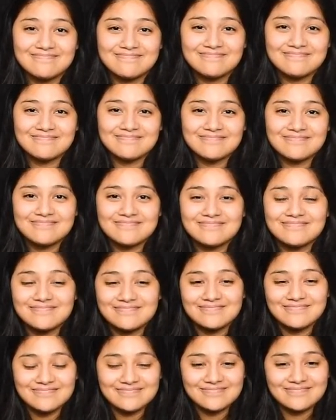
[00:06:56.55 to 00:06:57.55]

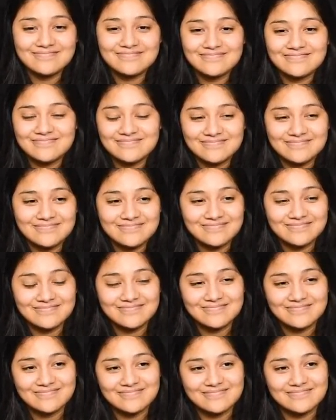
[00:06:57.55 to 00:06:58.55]

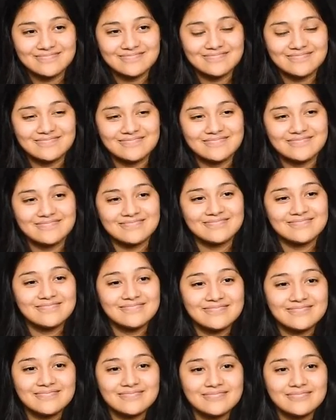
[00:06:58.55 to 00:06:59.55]

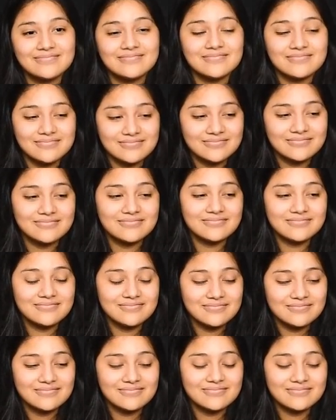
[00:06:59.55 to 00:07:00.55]

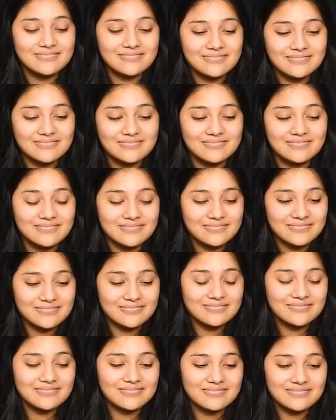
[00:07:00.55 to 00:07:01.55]

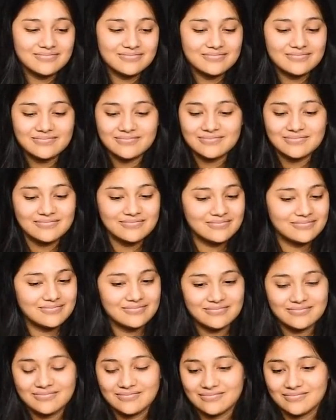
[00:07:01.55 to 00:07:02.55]

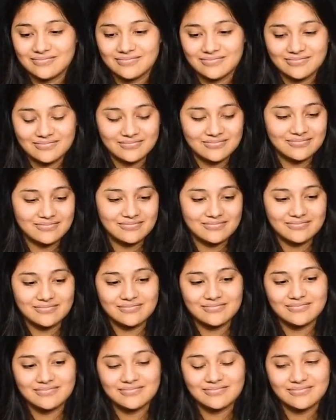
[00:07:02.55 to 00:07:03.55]

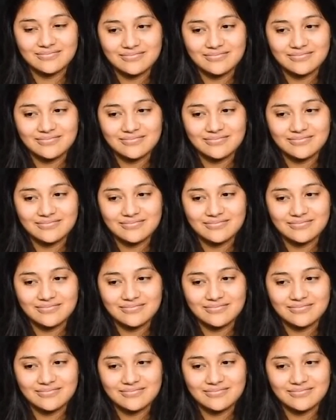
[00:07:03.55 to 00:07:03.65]
This person isn't speaking.